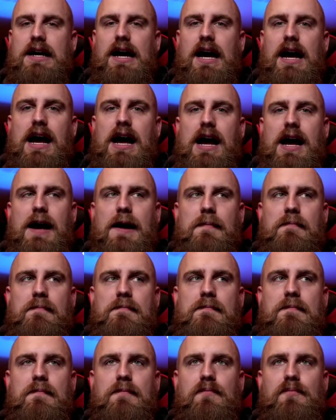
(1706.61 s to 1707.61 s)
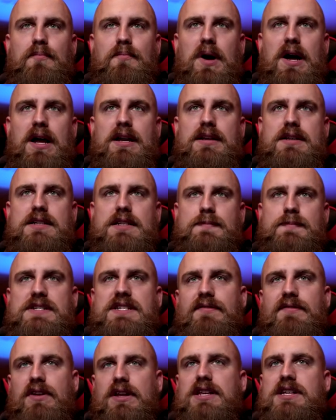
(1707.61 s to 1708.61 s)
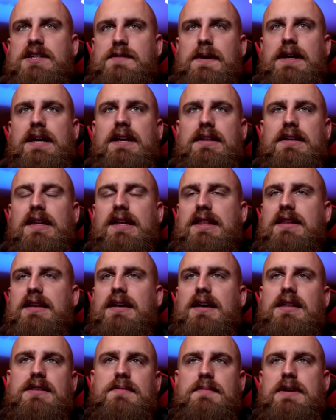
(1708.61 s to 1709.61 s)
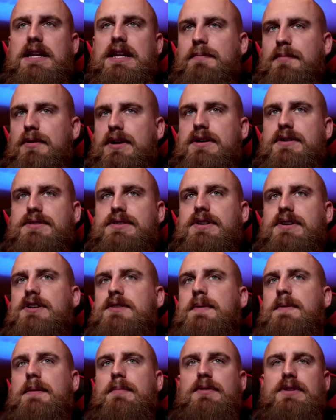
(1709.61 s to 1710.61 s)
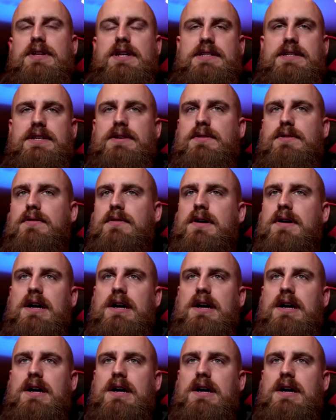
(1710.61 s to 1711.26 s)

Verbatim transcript: Um, but specifically speaking to like the the media producers, people that do